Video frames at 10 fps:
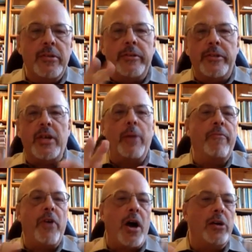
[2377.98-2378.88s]

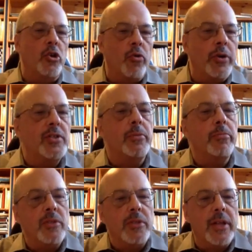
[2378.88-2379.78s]

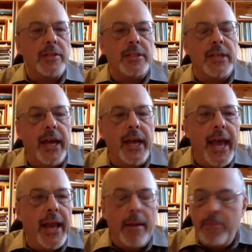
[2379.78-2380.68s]
sub-Wagnerisms, let's say.
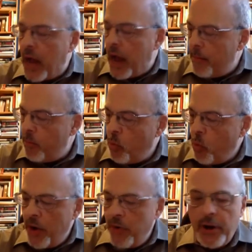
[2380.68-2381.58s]
And I'm
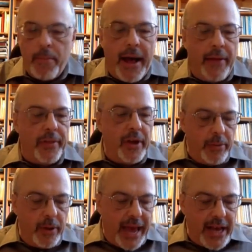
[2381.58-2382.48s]
wondering about I
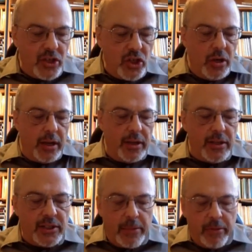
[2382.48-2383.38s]
mean, as
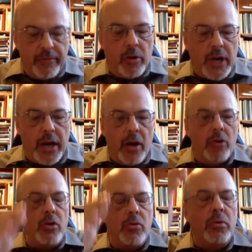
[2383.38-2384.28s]
some of those, I
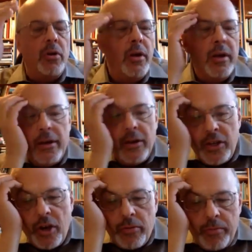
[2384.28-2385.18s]
know
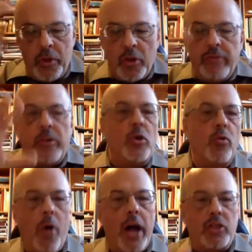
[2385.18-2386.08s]
those of us who
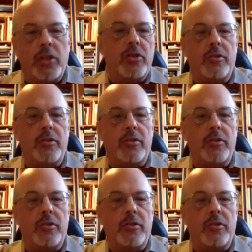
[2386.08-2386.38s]
watched